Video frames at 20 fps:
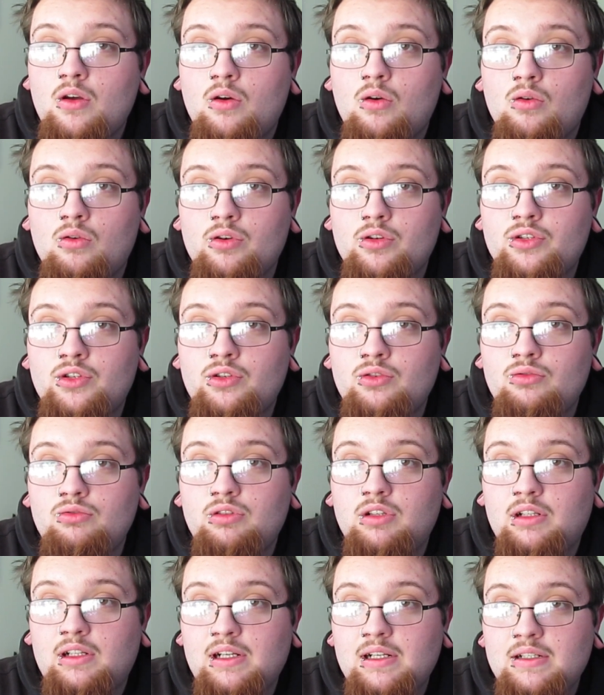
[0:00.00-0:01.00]
or two,
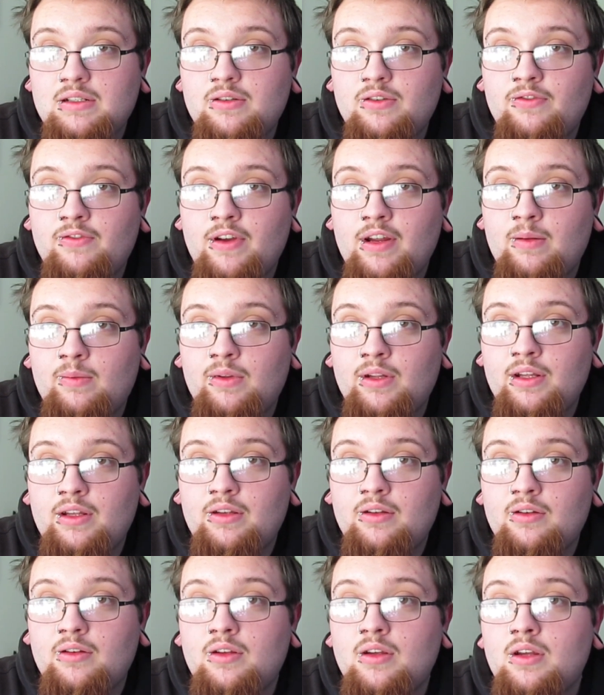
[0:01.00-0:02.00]
the Lester Family.
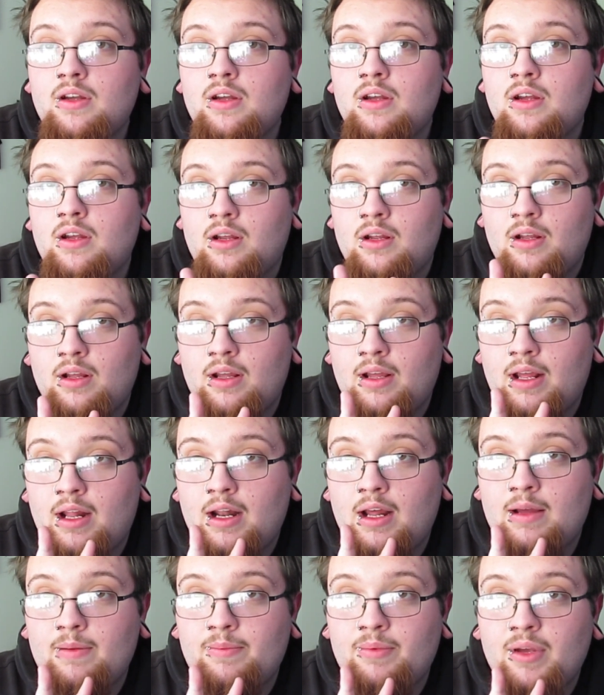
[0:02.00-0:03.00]
And
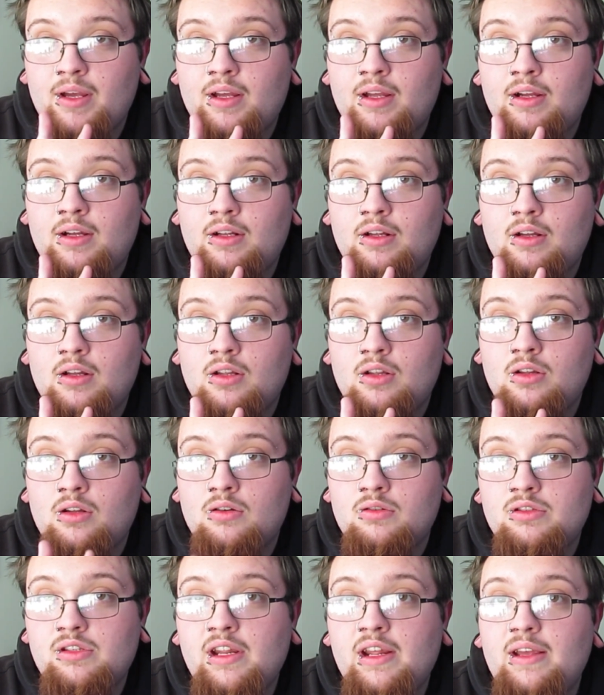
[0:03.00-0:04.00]
I'm picking
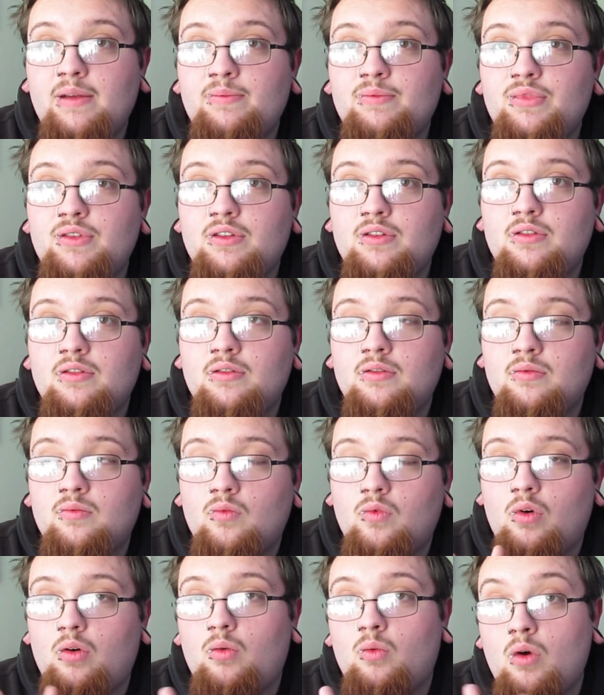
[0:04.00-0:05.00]
those names.
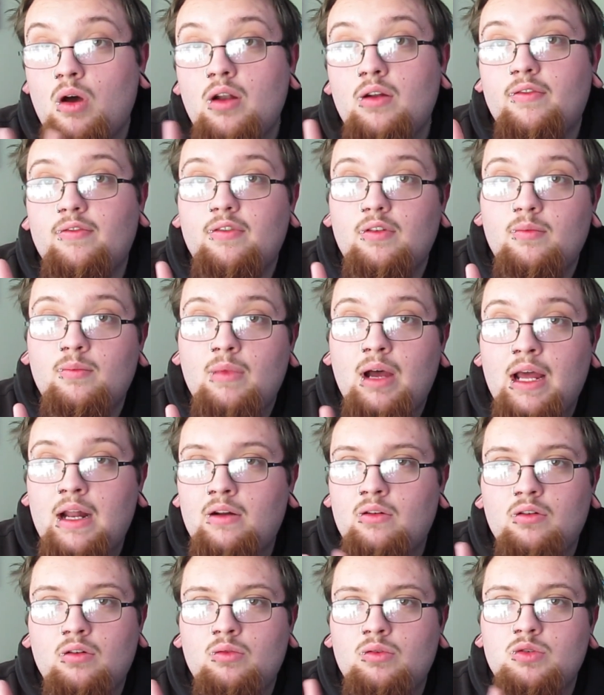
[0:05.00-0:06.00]
Well, one of them. I
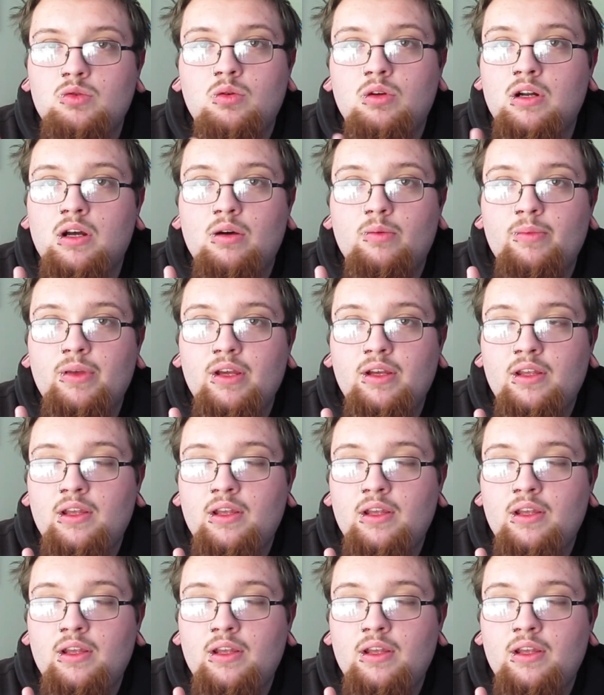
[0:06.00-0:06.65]
don't know which one I'll pick